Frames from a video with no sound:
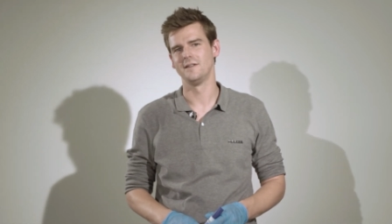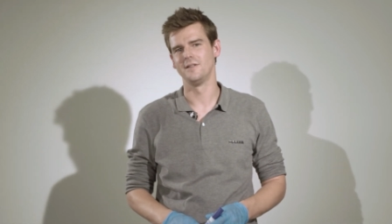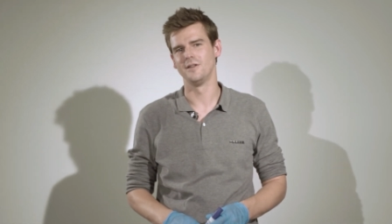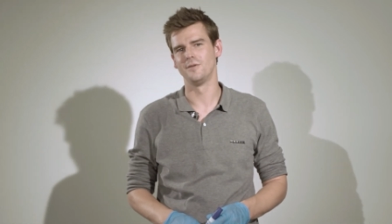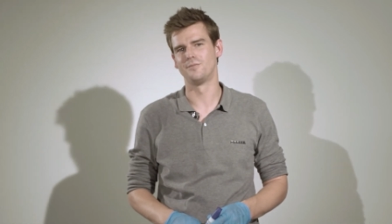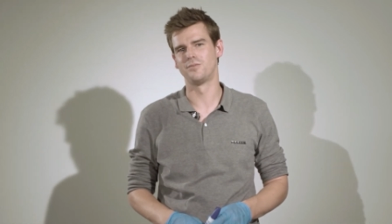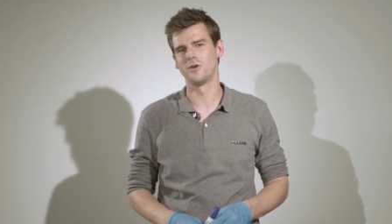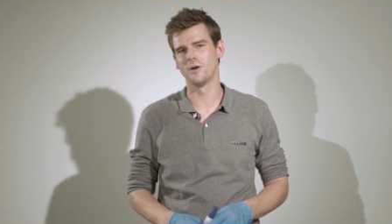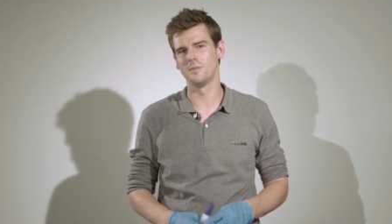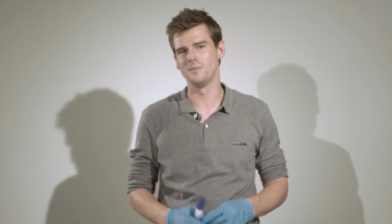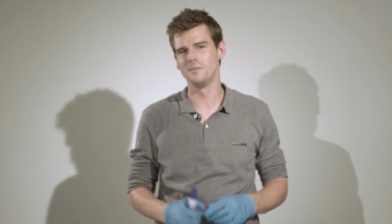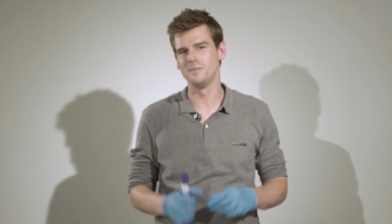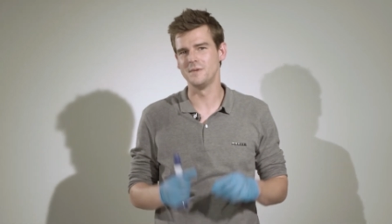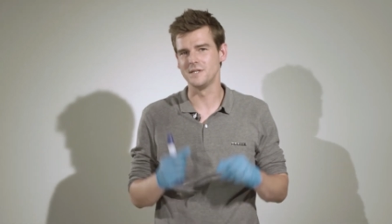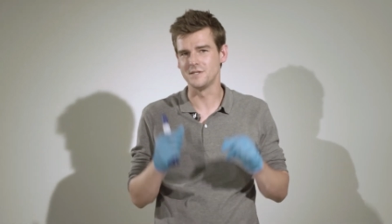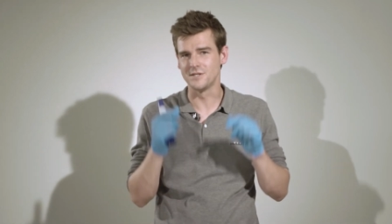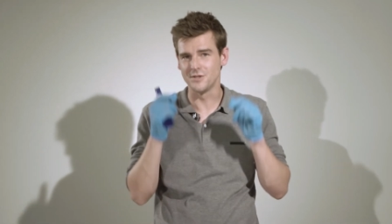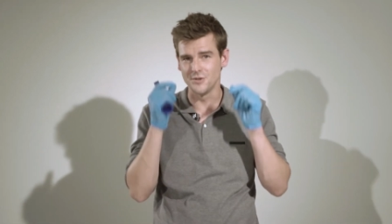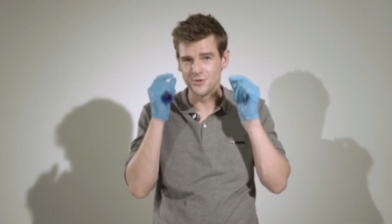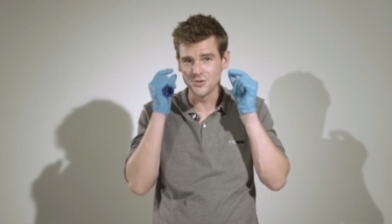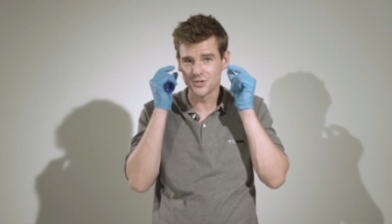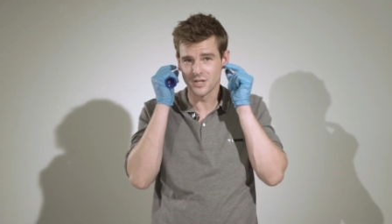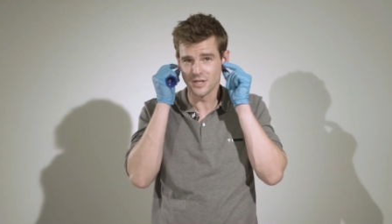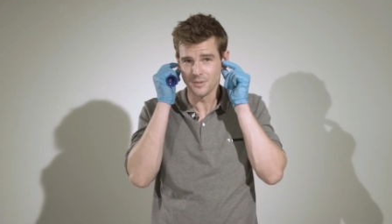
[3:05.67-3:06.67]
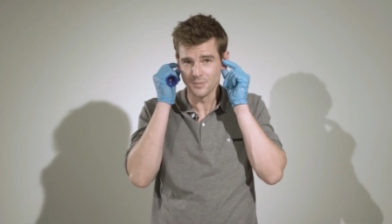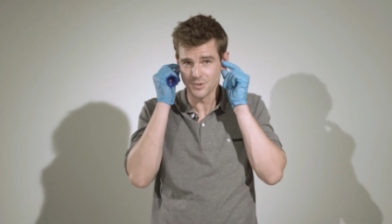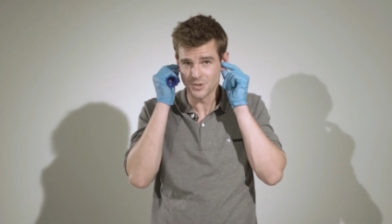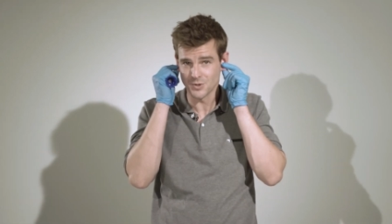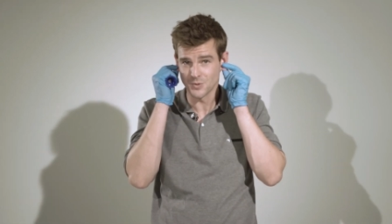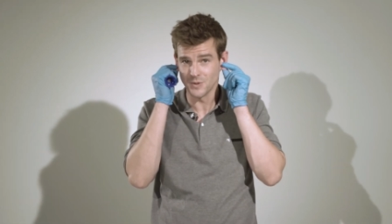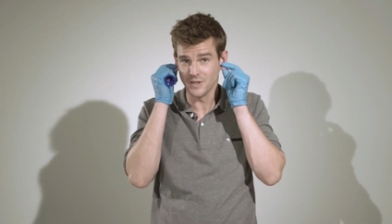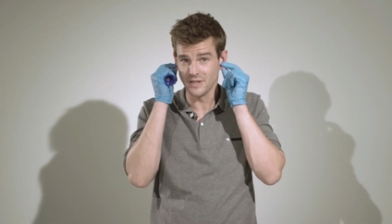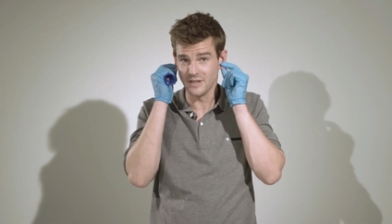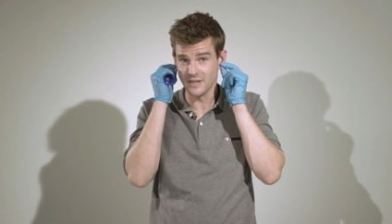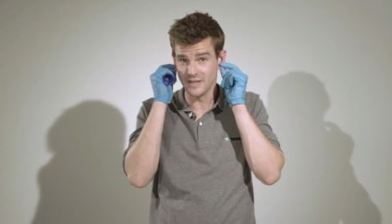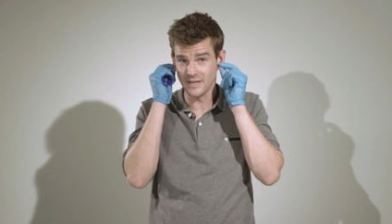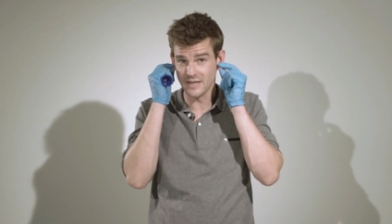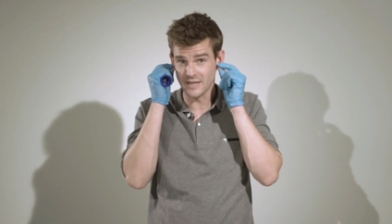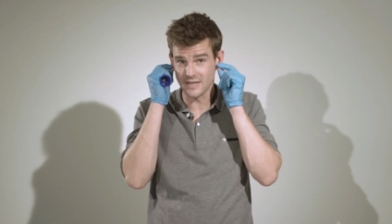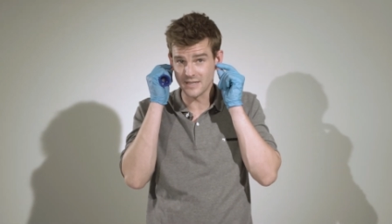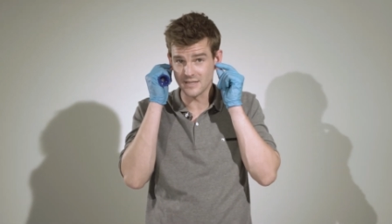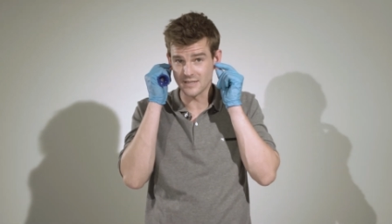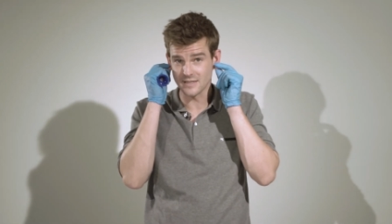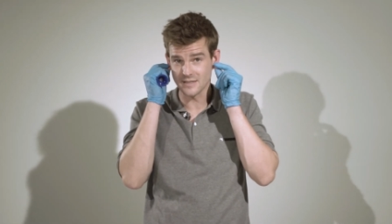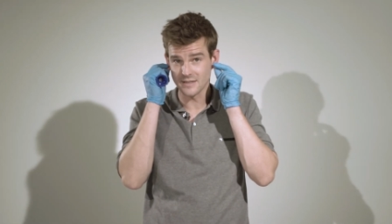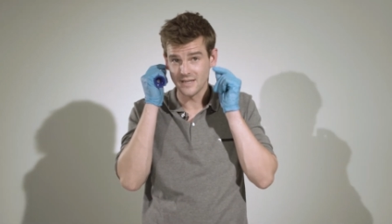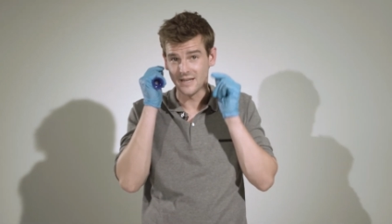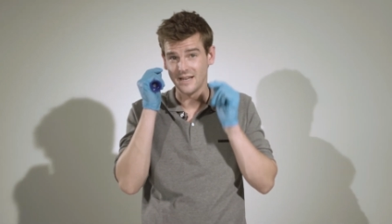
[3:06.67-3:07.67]
the problem is usually between the
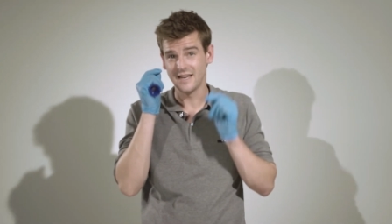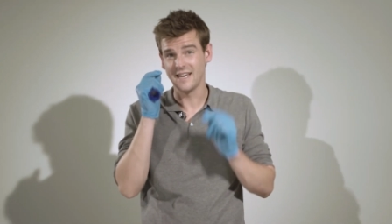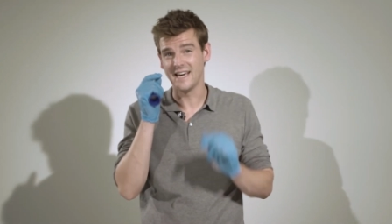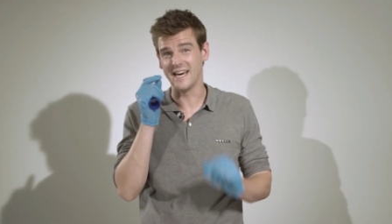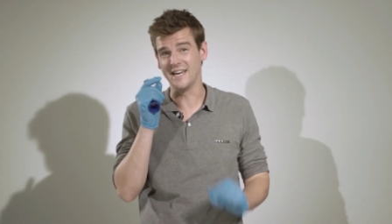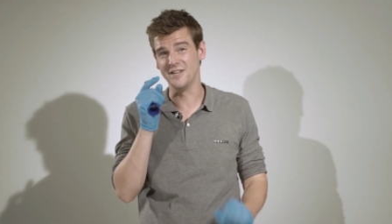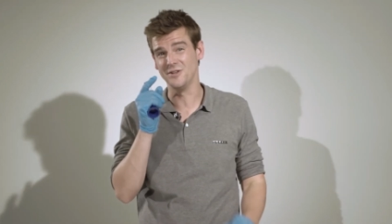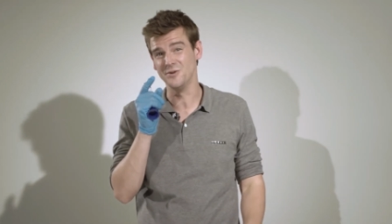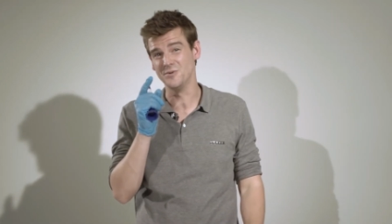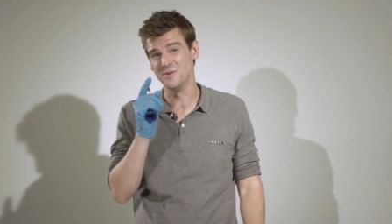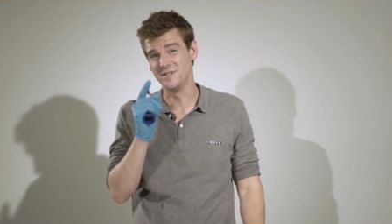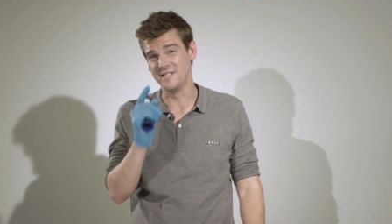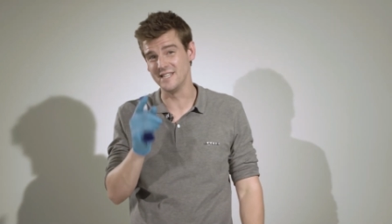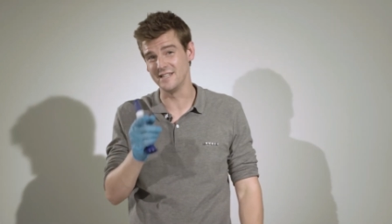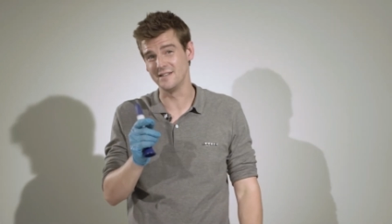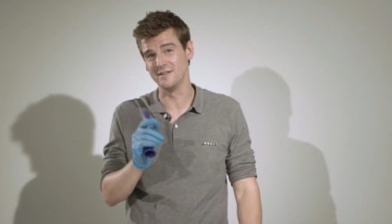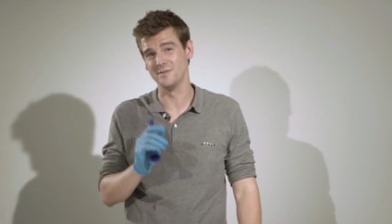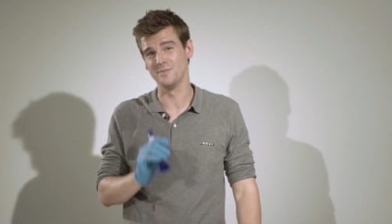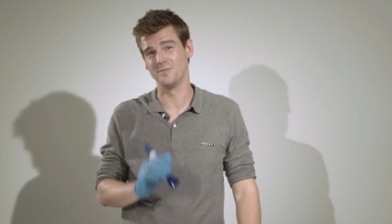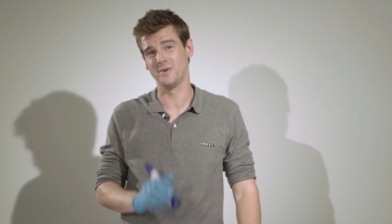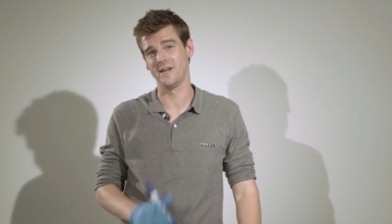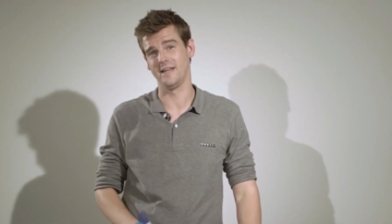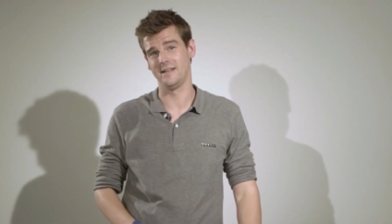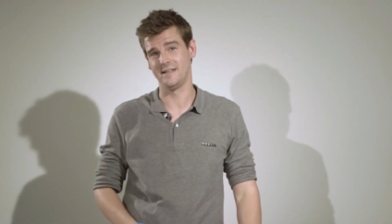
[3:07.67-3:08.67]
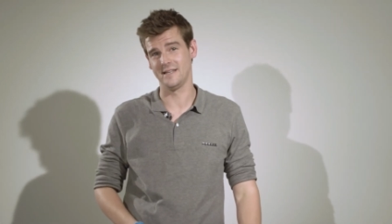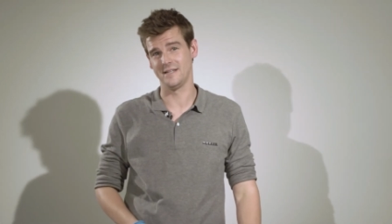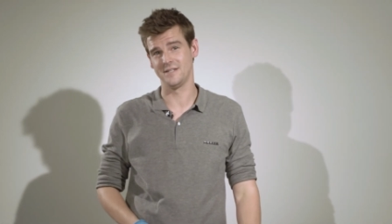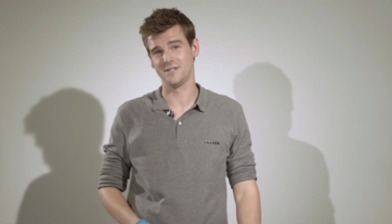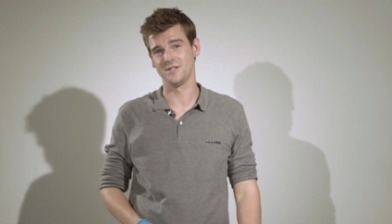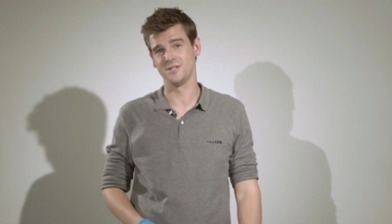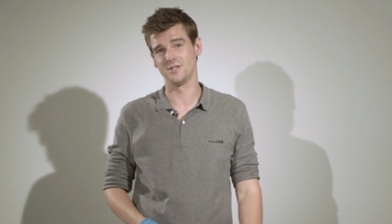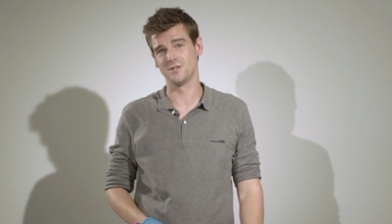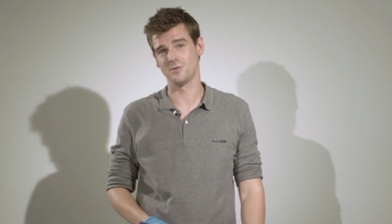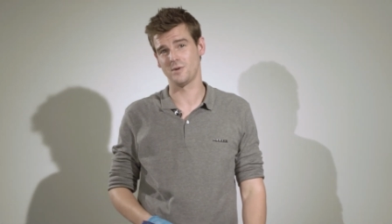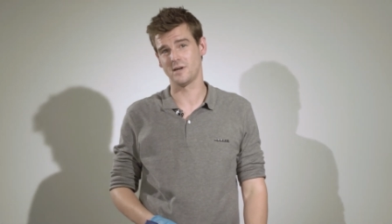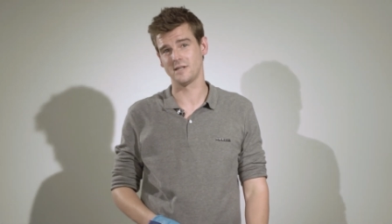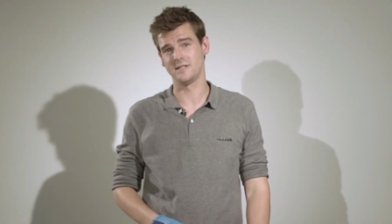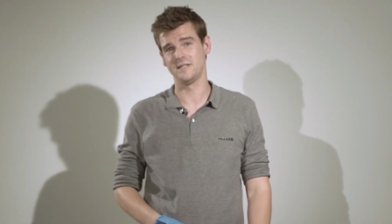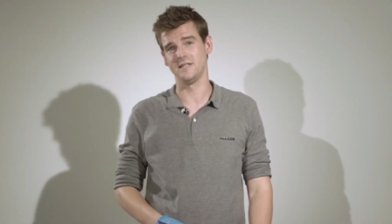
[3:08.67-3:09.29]
ears and you didn't pay attention to our